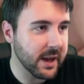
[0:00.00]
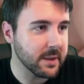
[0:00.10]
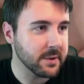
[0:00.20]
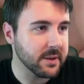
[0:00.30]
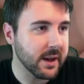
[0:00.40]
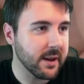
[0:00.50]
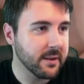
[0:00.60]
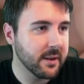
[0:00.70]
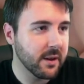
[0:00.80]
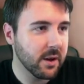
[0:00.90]
element there
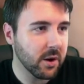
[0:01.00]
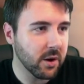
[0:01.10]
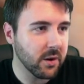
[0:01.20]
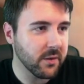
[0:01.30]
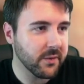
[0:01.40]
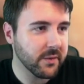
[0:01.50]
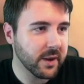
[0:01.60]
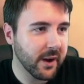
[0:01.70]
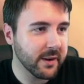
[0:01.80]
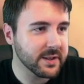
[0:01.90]
of
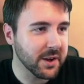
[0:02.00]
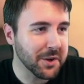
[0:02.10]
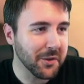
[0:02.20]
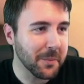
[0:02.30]
character. You got